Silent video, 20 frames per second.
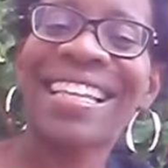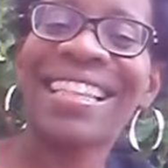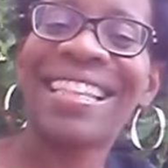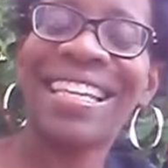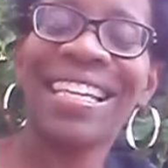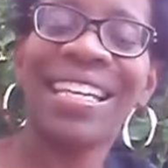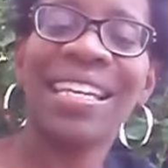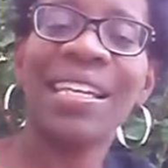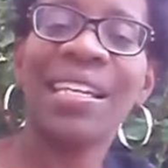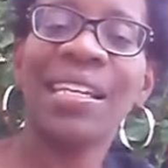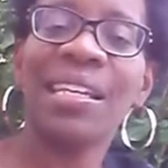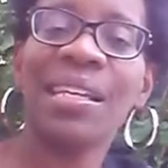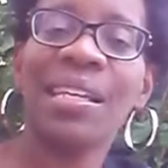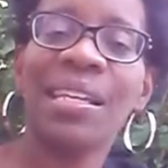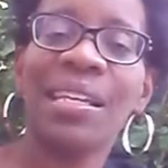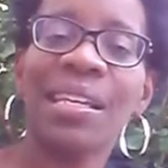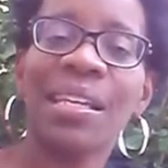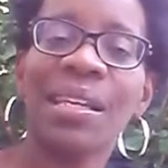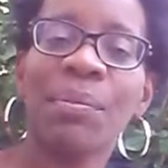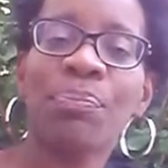the
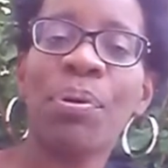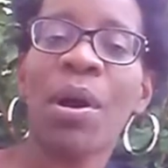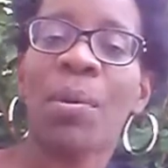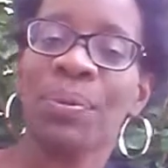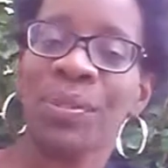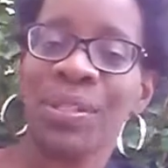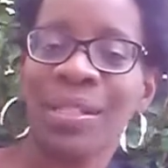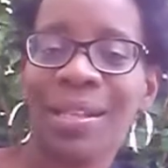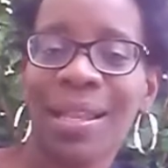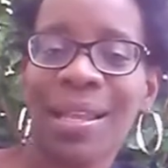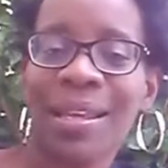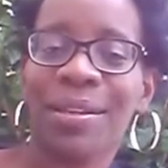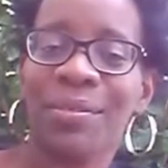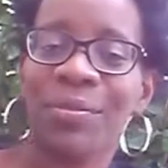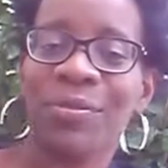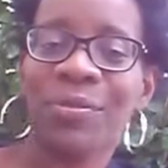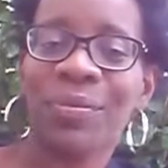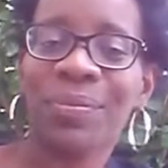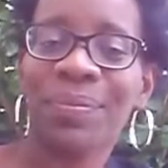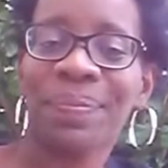bumps in
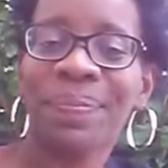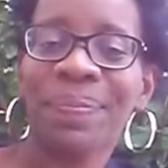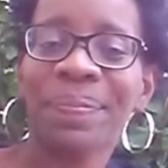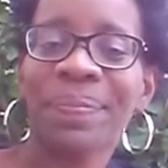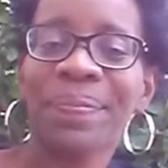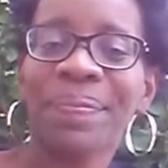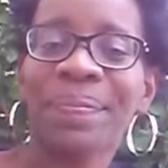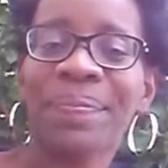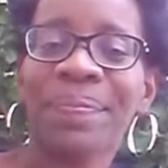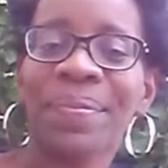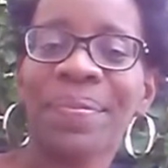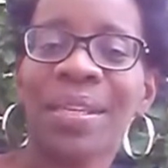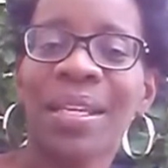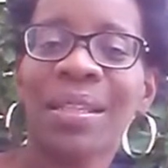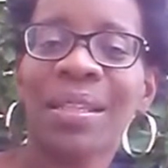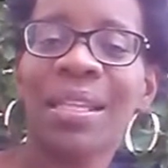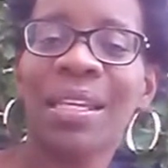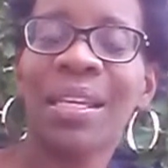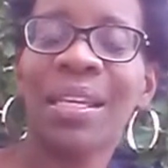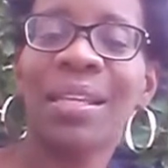life,
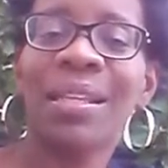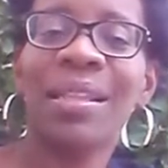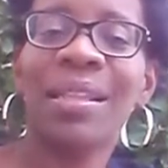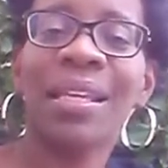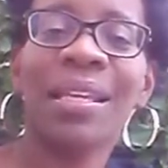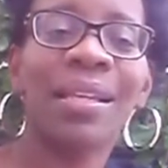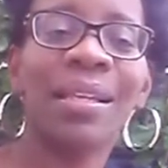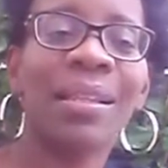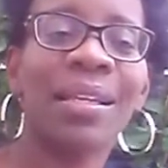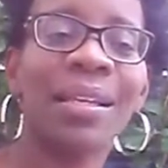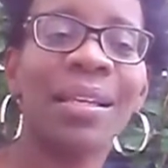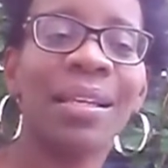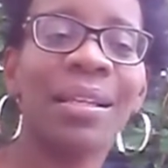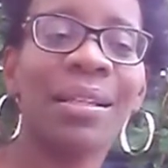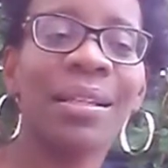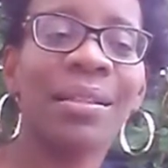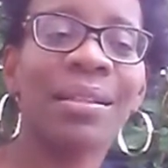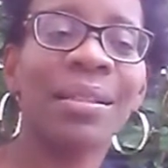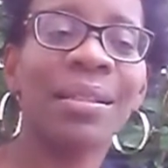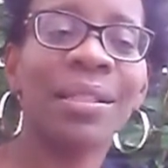
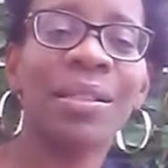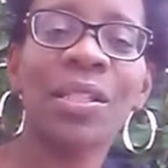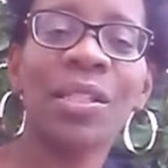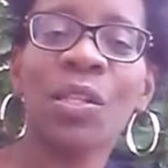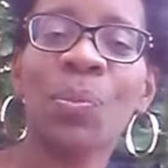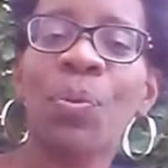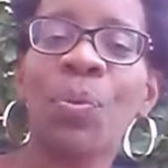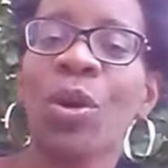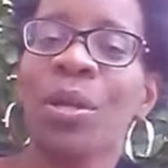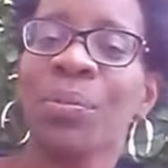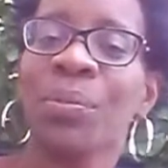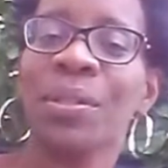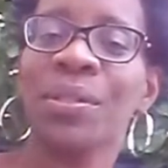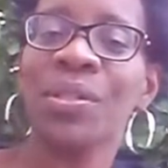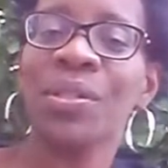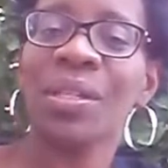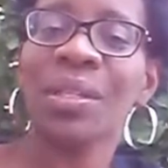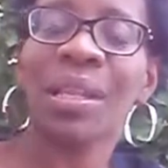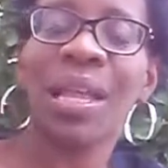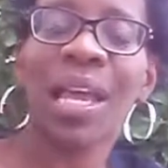the
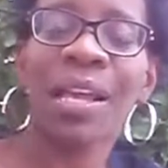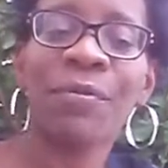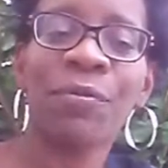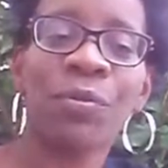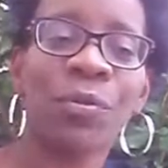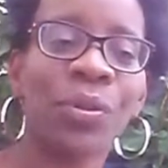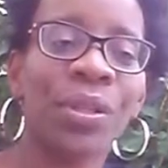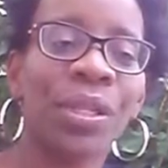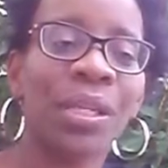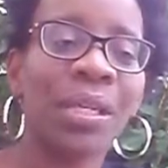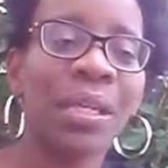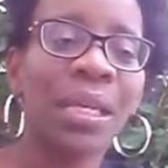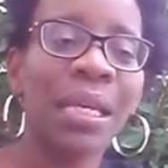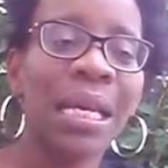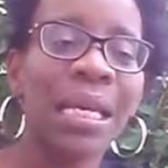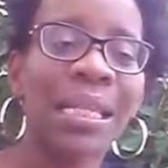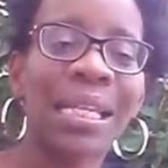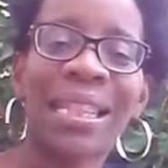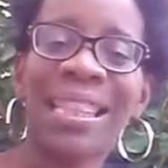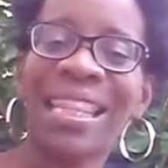disappointments in life, or the
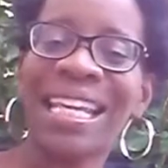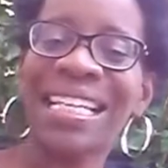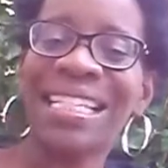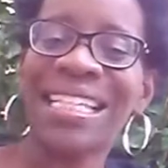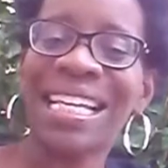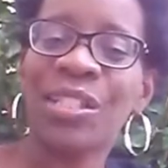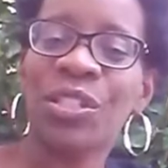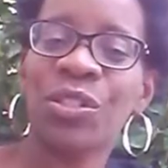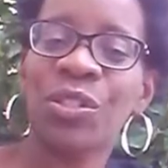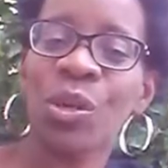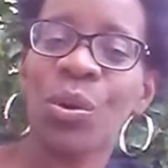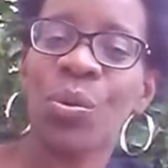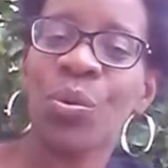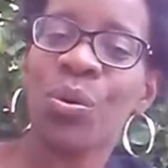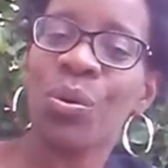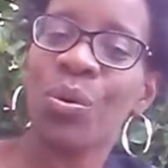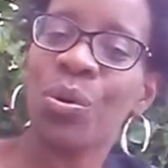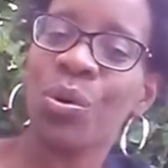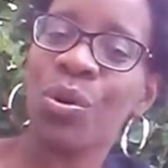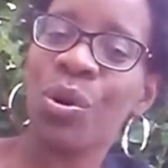things that
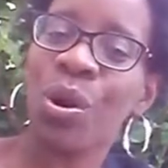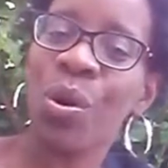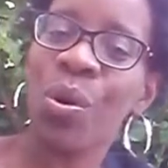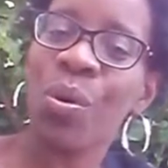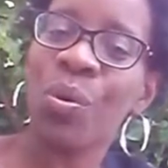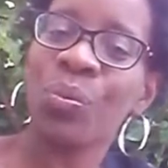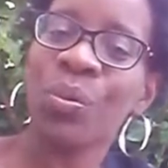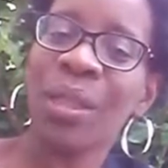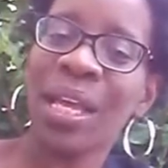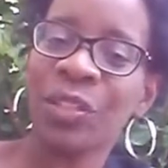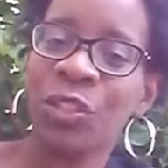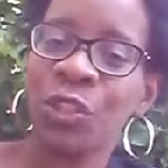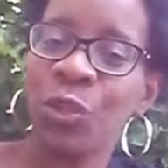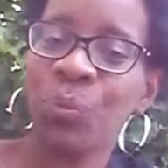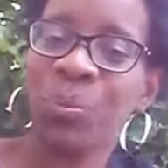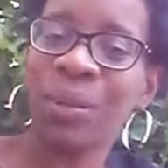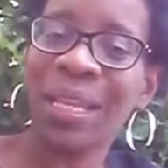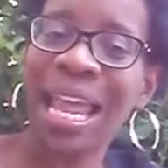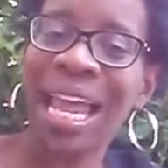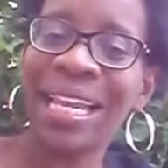don't go that
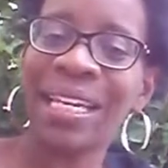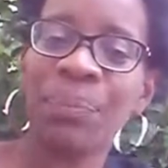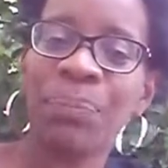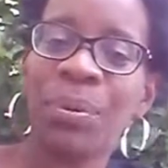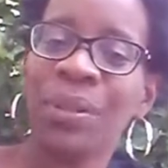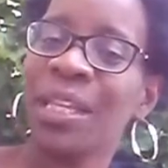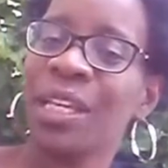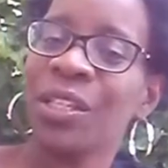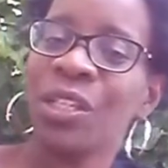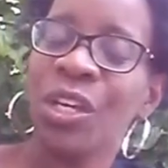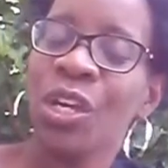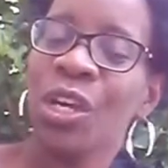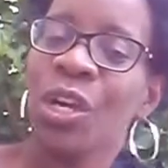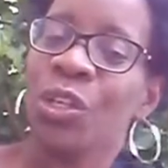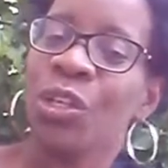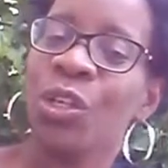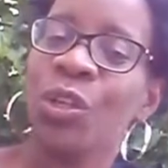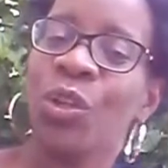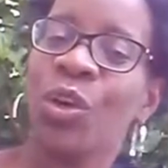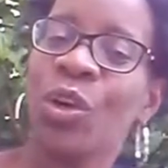you planned it, but then
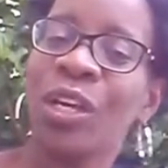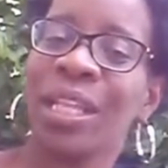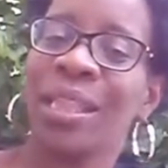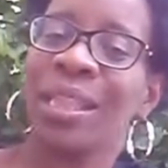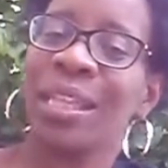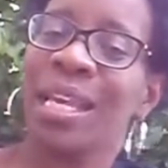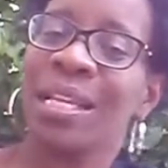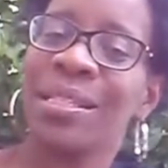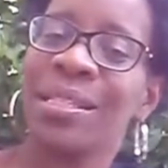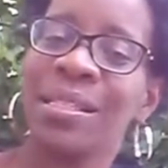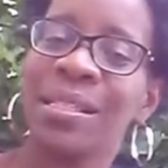you look at things